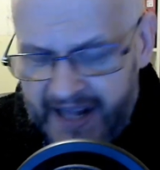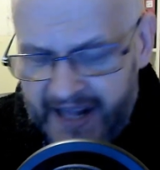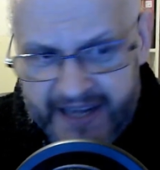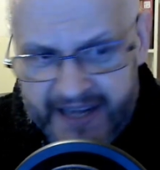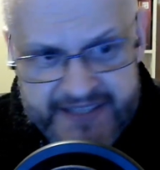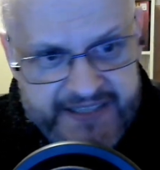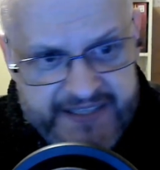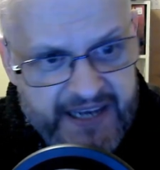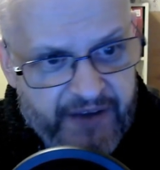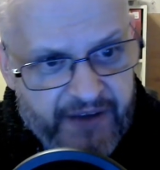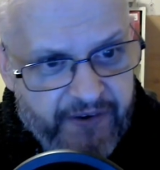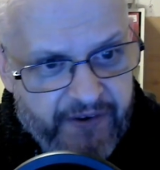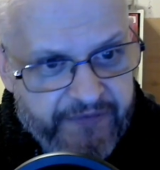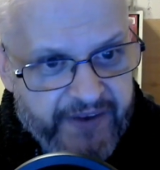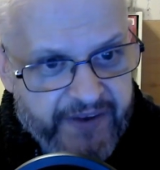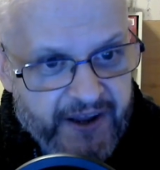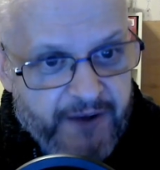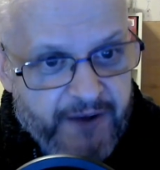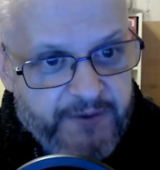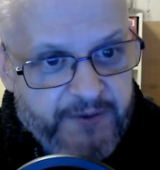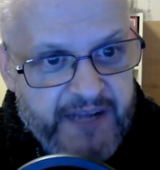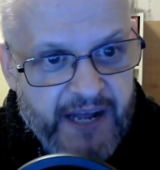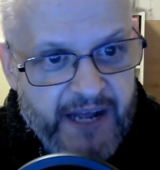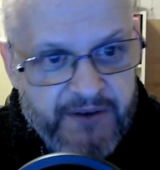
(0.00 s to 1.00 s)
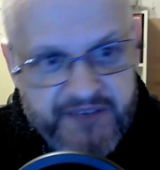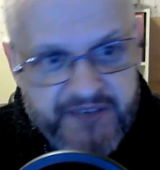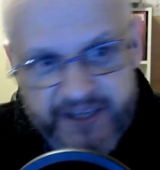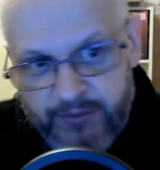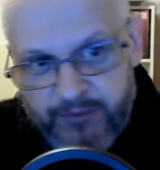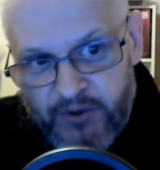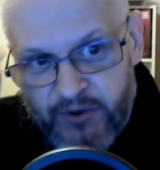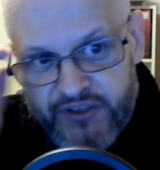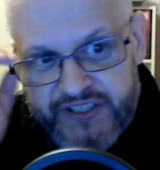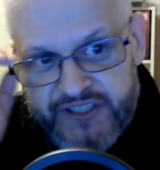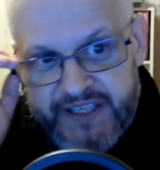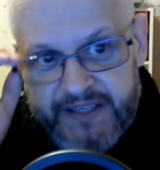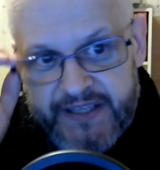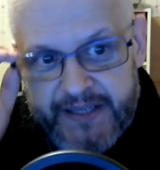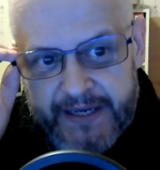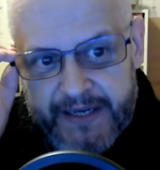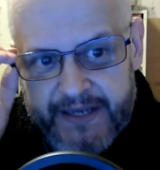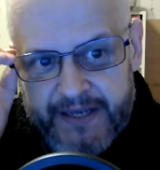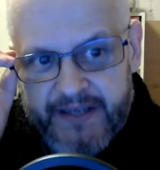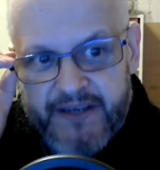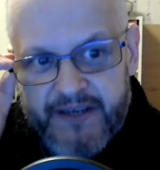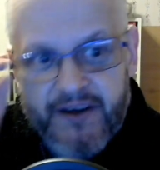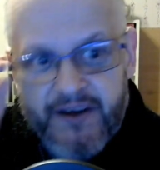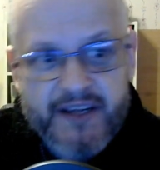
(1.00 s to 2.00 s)
That's another thing. I'm currently watching
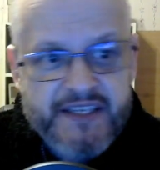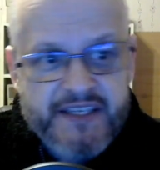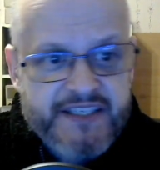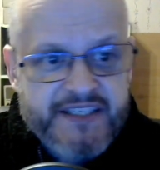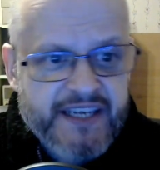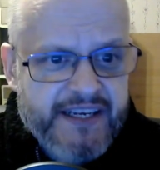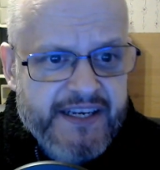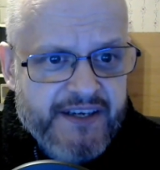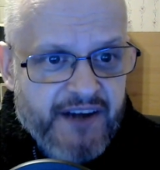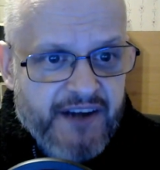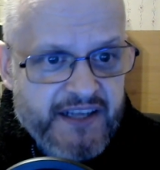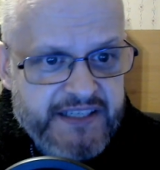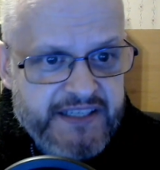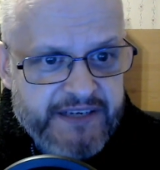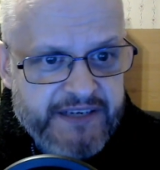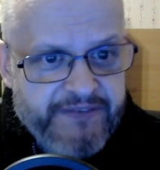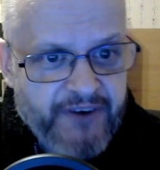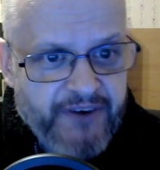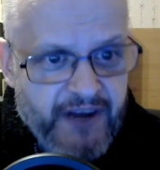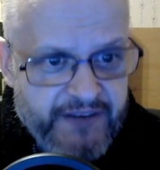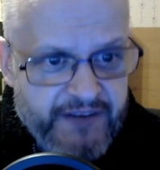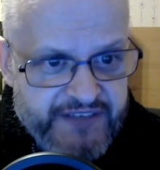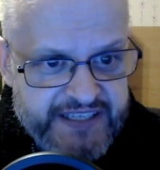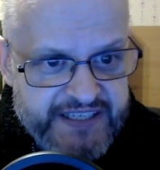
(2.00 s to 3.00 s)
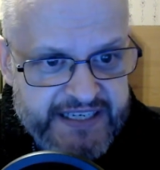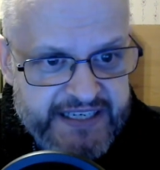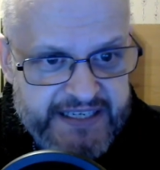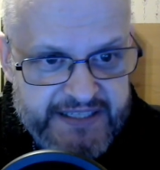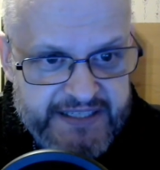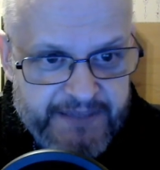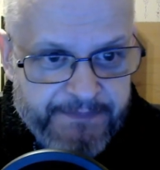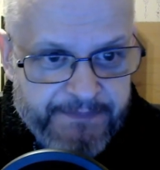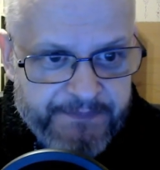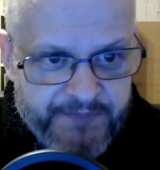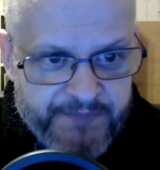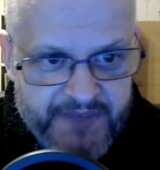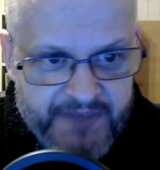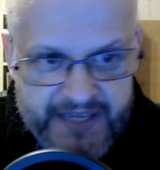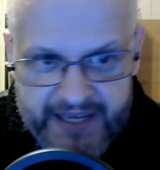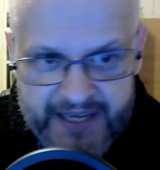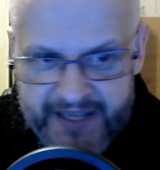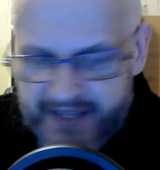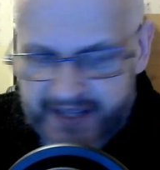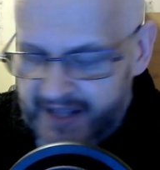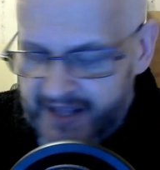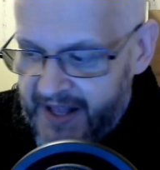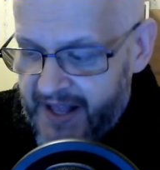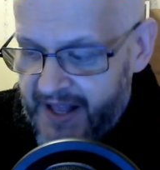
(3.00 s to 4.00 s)
the 1995 season.
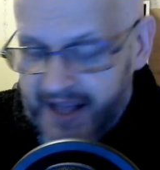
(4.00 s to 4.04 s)
Yeah.